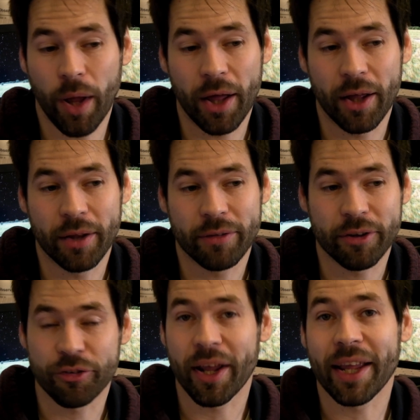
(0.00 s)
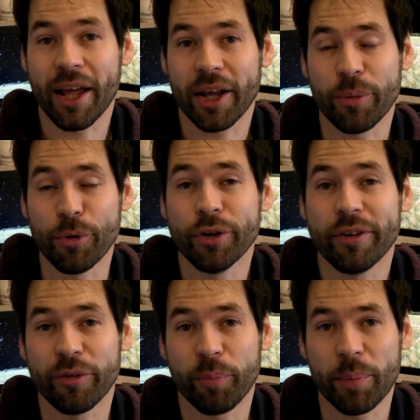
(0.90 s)
to try and get a
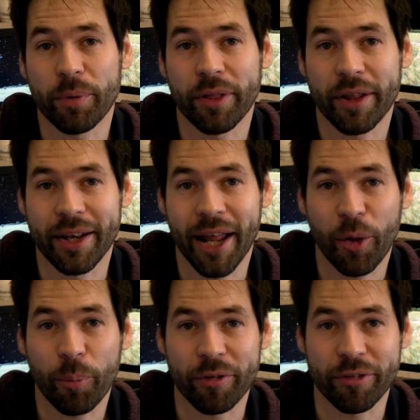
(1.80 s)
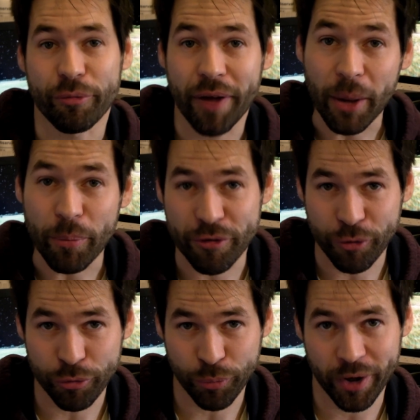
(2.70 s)
community of people that can help us develop the
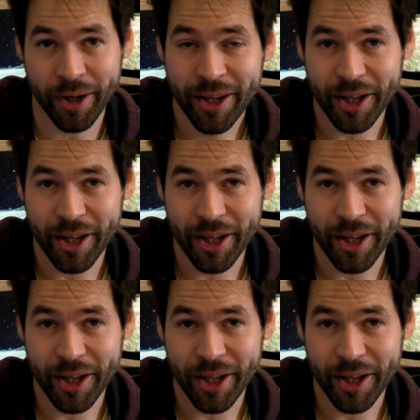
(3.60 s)
software